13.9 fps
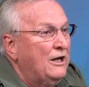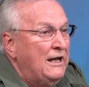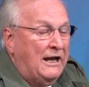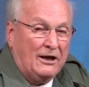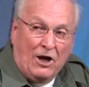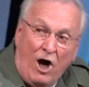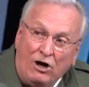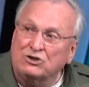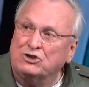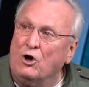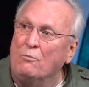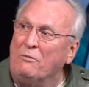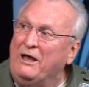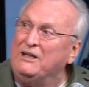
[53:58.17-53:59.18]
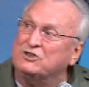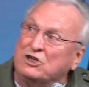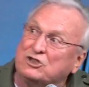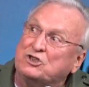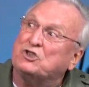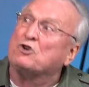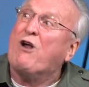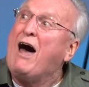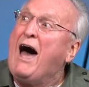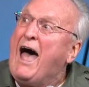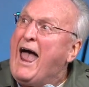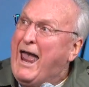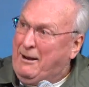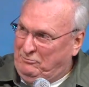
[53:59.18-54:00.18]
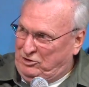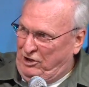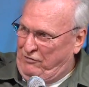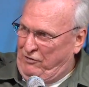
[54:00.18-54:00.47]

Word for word: it also means ascribe to the